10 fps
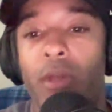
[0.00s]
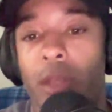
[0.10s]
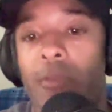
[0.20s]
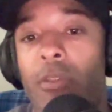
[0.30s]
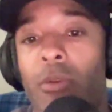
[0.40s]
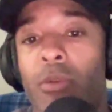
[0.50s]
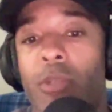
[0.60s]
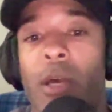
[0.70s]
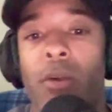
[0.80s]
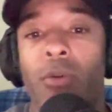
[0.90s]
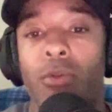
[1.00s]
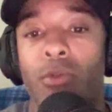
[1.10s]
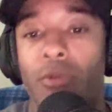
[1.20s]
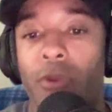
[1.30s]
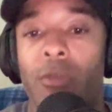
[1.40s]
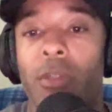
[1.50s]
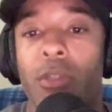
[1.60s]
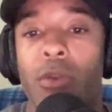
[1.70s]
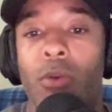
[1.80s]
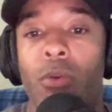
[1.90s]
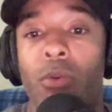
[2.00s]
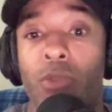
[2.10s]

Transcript: 11 total tackles, 15 total,